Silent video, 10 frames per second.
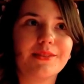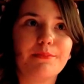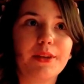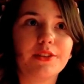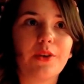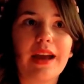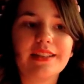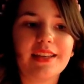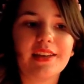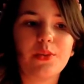But so I
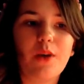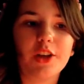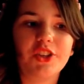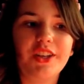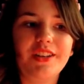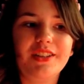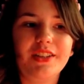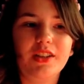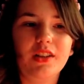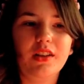didn't get to watch it
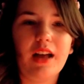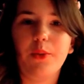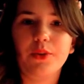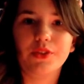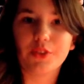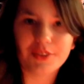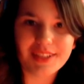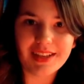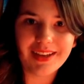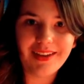until I was
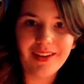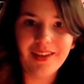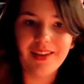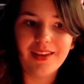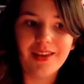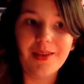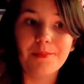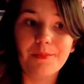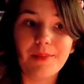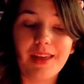13.
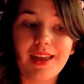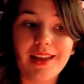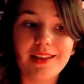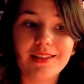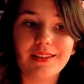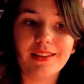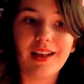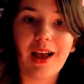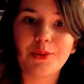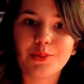And
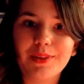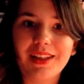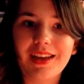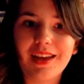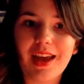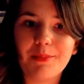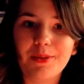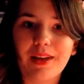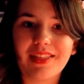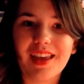I was
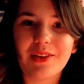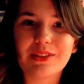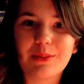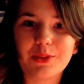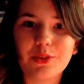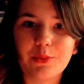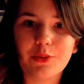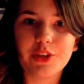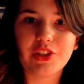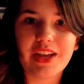able to
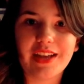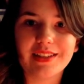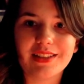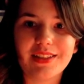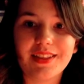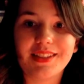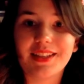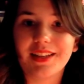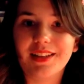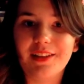appreciate the
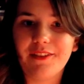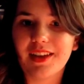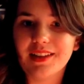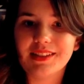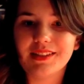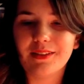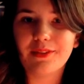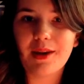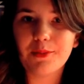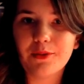significance of
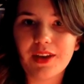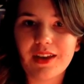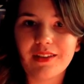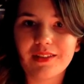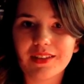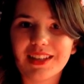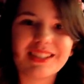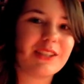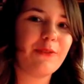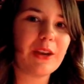that movie. Because
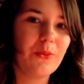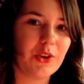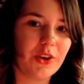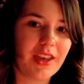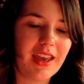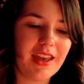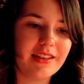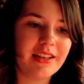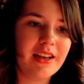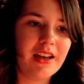it's funny, when you're a kid